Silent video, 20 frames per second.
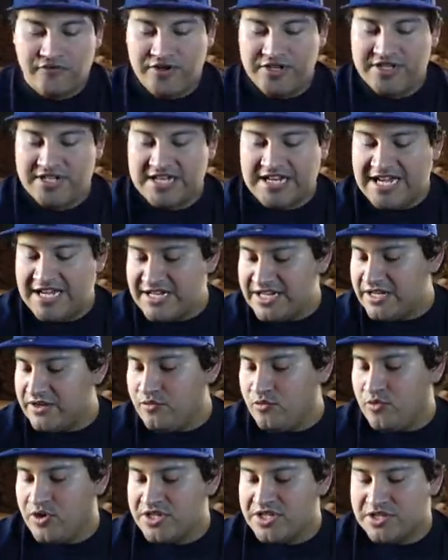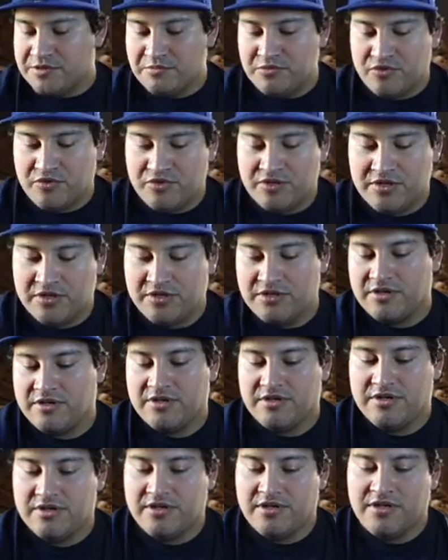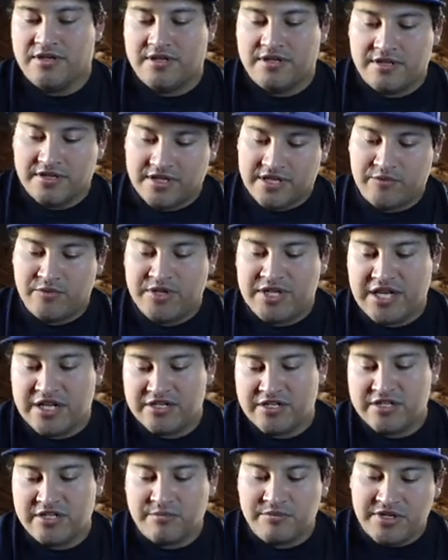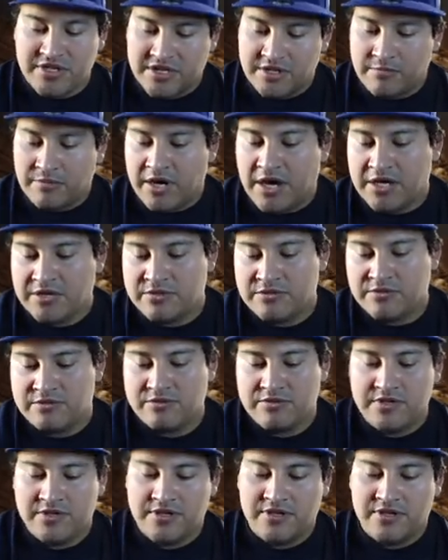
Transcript: with lightning once more. Can we catch something in a bottle?